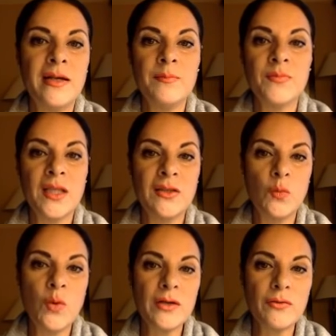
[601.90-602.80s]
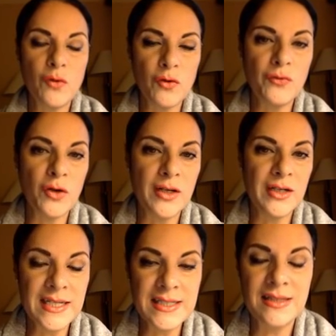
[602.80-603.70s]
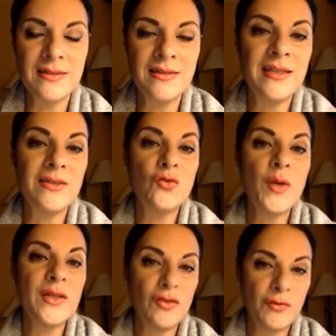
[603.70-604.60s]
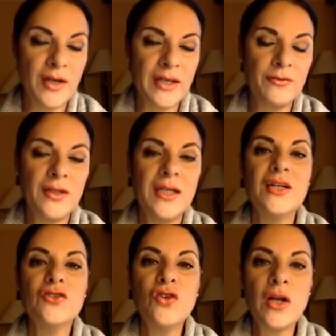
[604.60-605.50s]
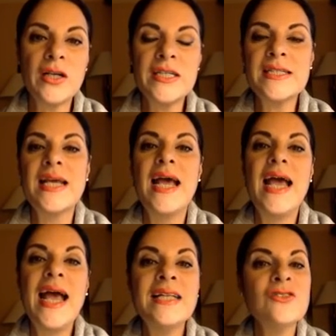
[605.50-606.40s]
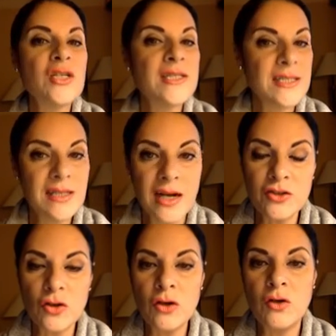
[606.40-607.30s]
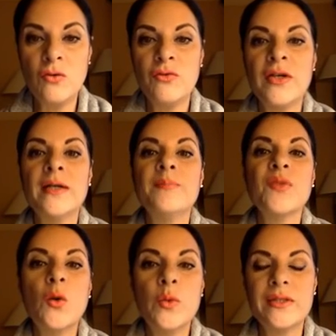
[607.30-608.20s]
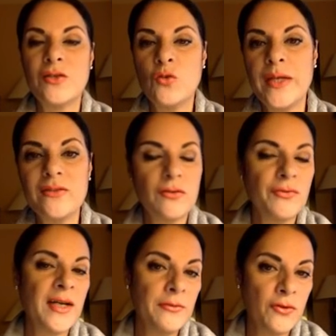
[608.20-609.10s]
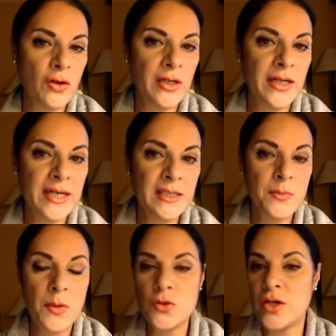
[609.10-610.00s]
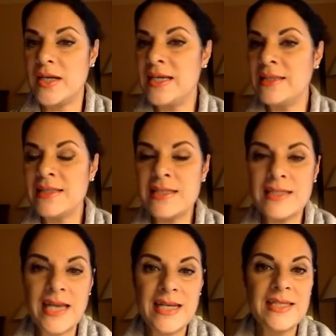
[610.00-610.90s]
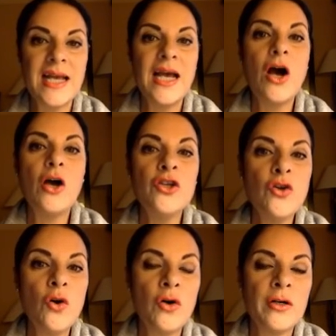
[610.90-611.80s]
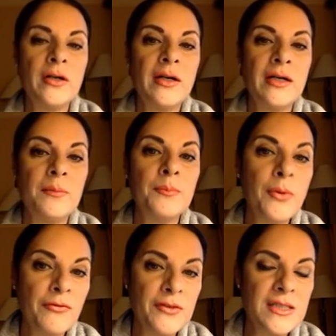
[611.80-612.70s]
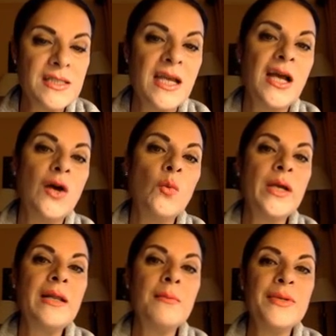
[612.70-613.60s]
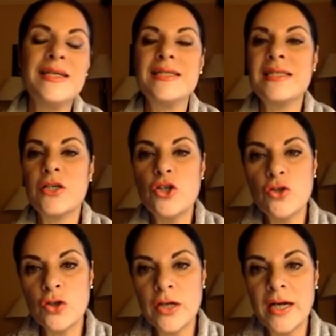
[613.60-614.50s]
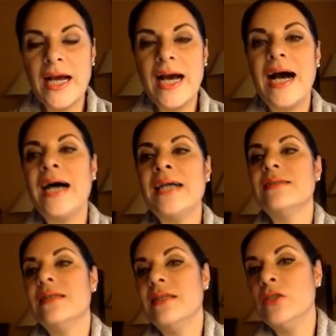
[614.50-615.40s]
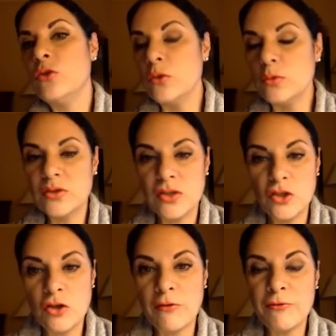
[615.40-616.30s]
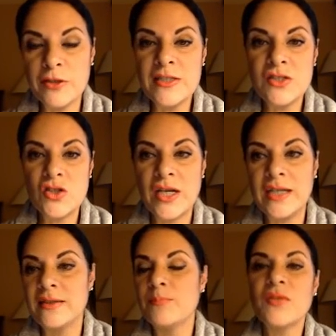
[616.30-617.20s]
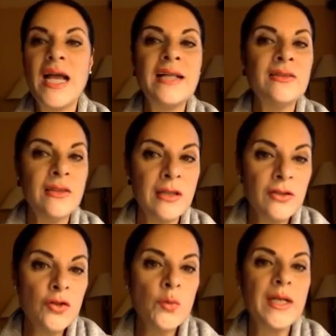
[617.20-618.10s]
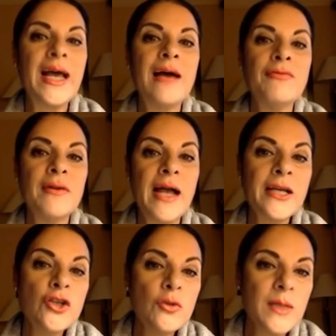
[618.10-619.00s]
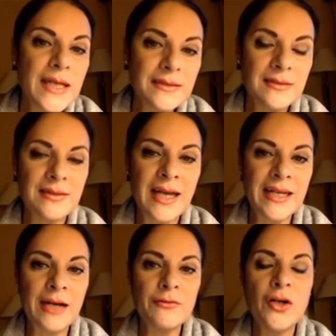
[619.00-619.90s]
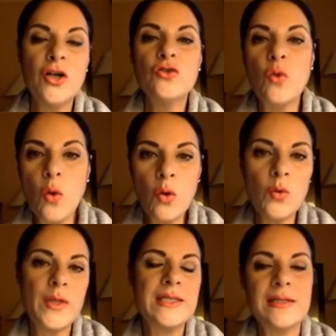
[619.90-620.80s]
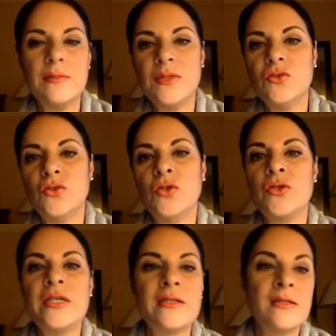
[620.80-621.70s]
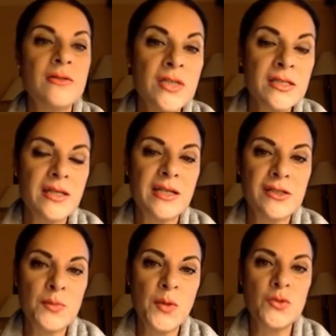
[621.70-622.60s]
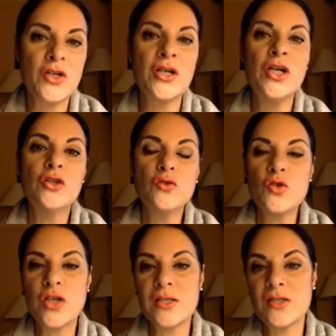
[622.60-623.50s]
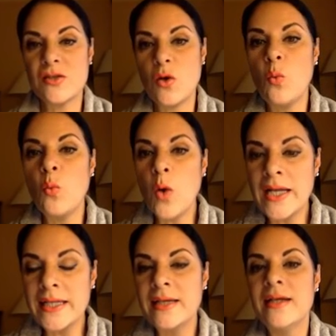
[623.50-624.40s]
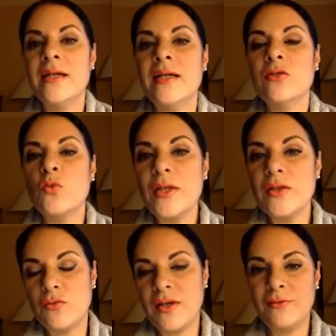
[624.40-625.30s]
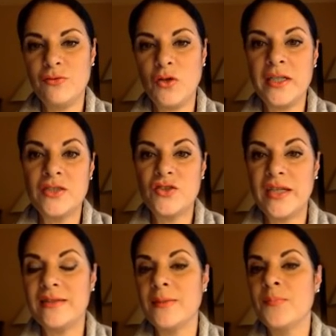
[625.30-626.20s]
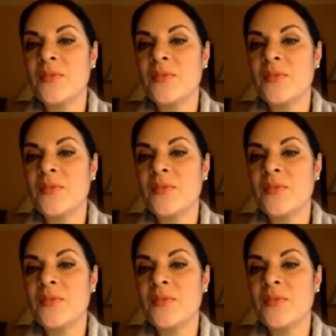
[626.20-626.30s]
the 144 less the $25, and just start all over with a $25 exposure. In this case, your profits will be secure until you lose your first trade, and you will have accumulated enough to always limit your risk exposure to just one $25 trade.